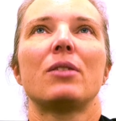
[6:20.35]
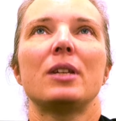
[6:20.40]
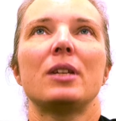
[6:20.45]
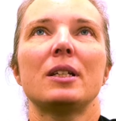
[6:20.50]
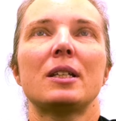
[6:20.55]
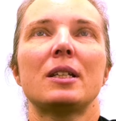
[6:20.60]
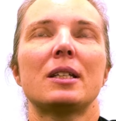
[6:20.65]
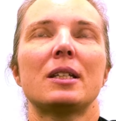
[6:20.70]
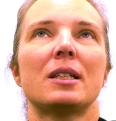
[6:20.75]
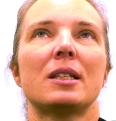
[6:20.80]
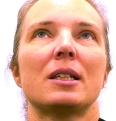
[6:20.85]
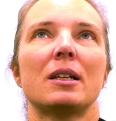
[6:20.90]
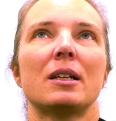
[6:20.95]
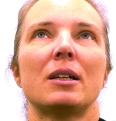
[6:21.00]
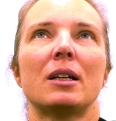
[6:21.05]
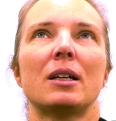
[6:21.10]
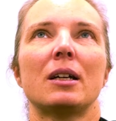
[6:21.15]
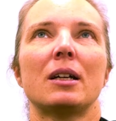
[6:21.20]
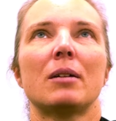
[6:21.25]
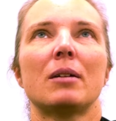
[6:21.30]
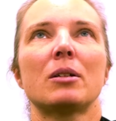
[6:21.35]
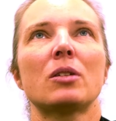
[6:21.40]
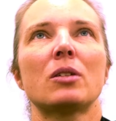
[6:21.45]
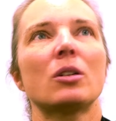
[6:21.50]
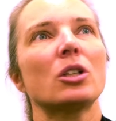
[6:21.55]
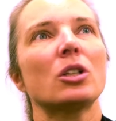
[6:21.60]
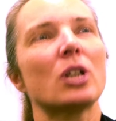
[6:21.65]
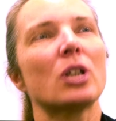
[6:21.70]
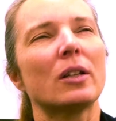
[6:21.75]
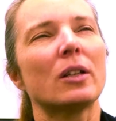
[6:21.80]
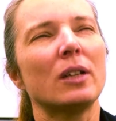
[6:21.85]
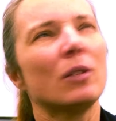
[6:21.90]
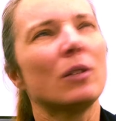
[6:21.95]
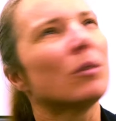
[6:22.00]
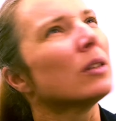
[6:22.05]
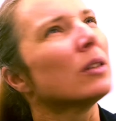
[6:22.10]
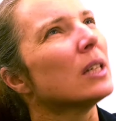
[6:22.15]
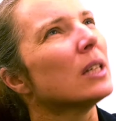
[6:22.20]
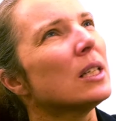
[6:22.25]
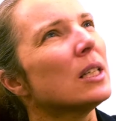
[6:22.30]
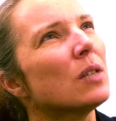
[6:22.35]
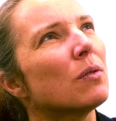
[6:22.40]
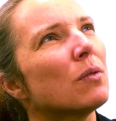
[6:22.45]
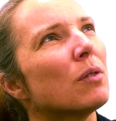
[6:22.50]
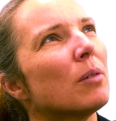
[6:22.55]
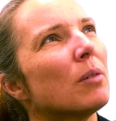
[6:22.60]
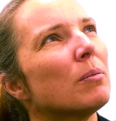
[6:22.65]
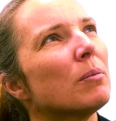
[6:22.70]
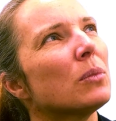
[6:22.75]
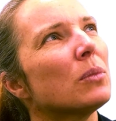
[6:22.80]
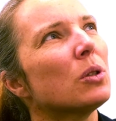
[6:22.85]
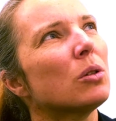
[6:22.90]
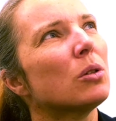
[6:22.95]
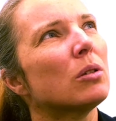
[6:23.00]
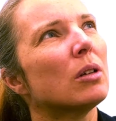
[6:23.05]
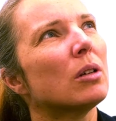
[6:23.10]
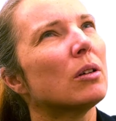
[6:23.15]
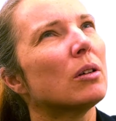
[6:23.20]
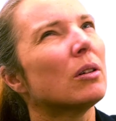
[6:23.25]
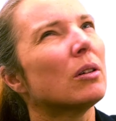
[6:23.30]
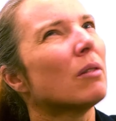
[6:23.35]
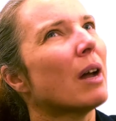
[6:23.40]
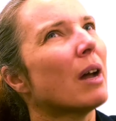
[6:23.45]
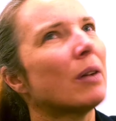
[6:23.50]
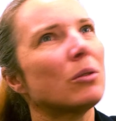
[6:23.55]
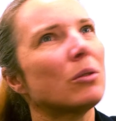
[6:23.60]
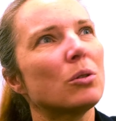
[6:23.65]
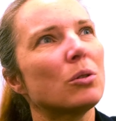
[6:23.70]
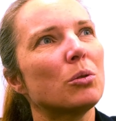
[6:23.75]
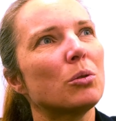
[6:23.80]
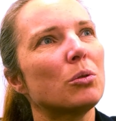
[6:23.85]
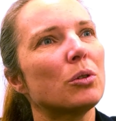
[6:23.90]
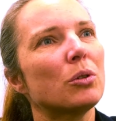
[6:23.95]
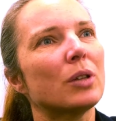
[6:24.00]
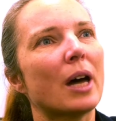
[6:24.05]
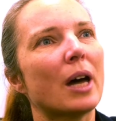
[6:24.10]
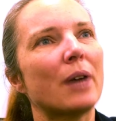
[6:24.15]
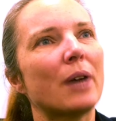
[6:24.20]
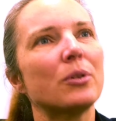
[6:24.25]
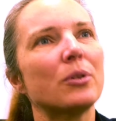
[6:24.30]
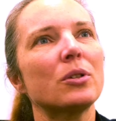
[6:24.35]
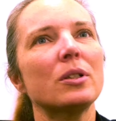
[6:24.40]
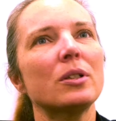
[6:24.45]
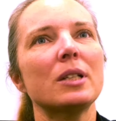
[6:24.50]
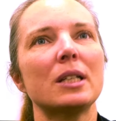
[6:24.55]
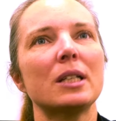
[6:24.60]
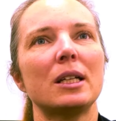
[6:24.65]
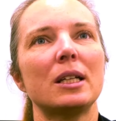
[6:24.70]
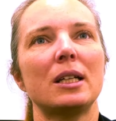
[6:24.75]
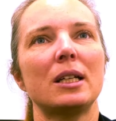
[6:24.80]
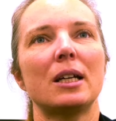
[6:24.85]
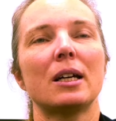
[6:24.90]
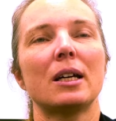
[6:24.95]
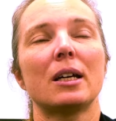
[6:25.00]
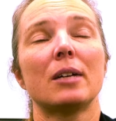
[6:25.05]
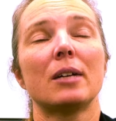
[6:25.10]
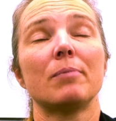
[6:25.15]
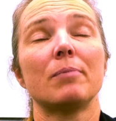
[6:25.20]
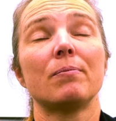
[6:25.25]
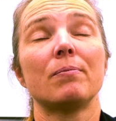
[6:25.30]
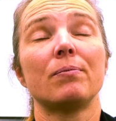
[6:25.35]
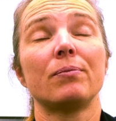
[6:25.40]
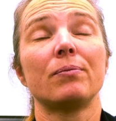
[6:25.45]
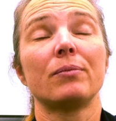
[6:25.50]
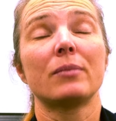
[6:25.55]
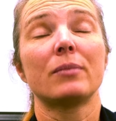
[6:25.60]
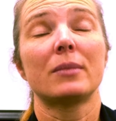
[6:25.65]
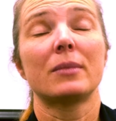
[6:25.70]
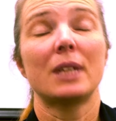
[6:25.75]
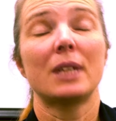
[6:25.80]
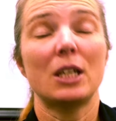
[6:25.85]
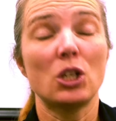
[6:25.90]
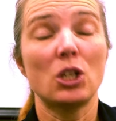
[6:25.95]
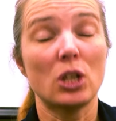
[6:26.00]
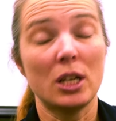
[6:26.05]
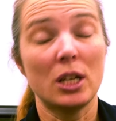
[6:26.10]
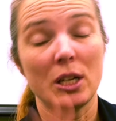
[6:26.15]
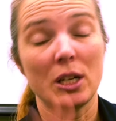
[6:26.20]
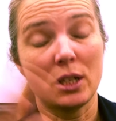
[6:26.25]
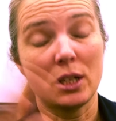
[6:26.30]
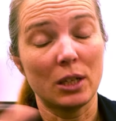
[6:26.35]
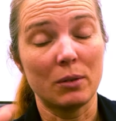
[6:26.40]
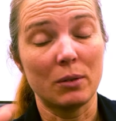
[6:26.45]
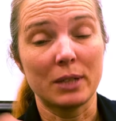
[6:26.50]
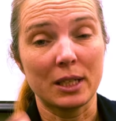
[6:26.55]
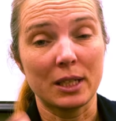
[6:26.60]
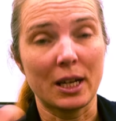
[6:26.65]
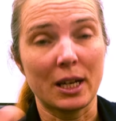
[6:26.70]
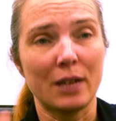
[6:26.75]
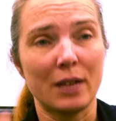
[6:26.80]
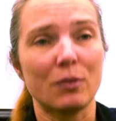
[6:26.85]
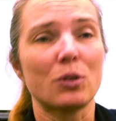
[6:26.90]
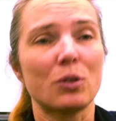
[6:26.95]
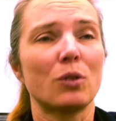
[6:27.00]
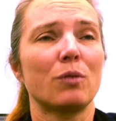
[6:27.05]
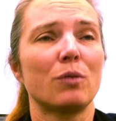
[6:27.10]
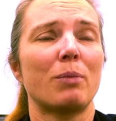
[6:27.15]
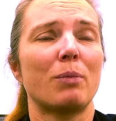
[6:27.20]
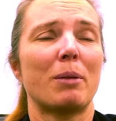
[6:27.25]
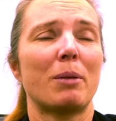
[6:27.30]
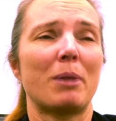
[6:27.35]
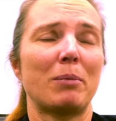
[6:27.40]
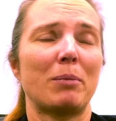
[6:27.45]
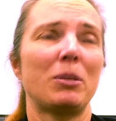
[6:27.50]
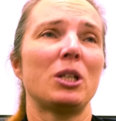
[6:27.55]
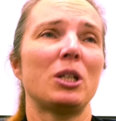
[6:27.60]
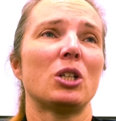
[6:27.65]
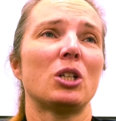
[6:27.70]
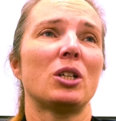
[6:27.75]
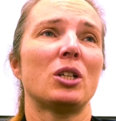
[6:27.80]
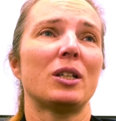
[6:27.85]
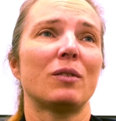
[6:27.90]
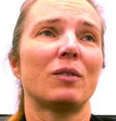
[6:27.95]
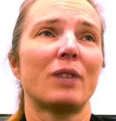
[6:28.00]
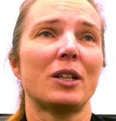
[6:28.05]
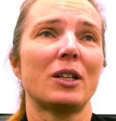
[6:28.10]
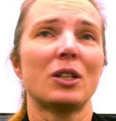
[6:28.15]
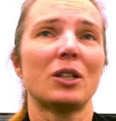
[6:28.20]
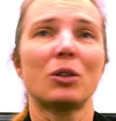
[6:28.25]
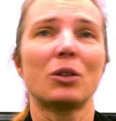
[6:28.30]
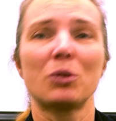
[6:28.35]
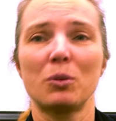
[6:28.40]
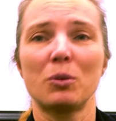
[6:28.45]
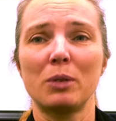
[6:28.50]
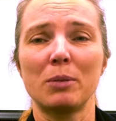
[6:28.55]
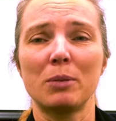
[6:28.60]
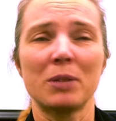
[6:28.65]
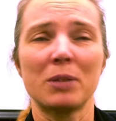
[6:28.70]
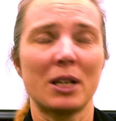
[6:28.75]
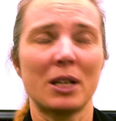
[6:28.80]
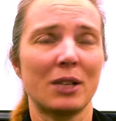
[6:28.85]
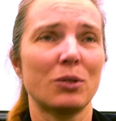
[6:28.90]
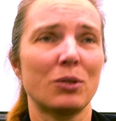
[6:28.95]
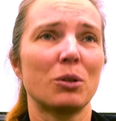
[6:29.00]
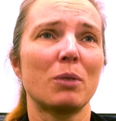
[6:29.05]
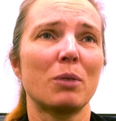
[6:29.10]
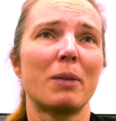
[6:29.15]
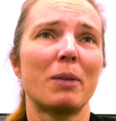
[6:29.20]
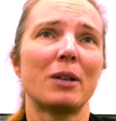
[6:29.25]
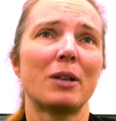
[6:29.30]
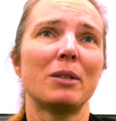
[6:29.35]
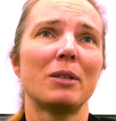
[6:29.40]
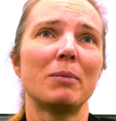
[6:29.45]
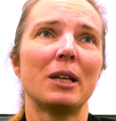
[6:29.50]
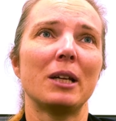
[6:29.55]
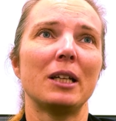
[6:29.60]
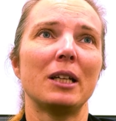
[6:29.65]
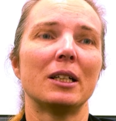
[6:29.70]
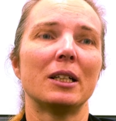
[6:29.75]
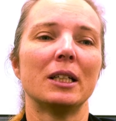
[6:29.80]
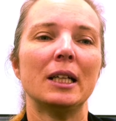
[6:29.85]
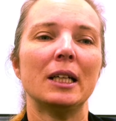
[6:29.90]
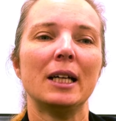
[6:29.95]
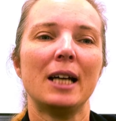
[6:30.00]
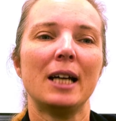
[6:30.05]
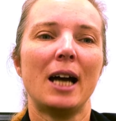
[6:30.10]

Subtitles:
This structure, I think, dates from around 2000. The engineering was kind of solved by my PhD advisor, Chris Williams, and I'll talk about him later.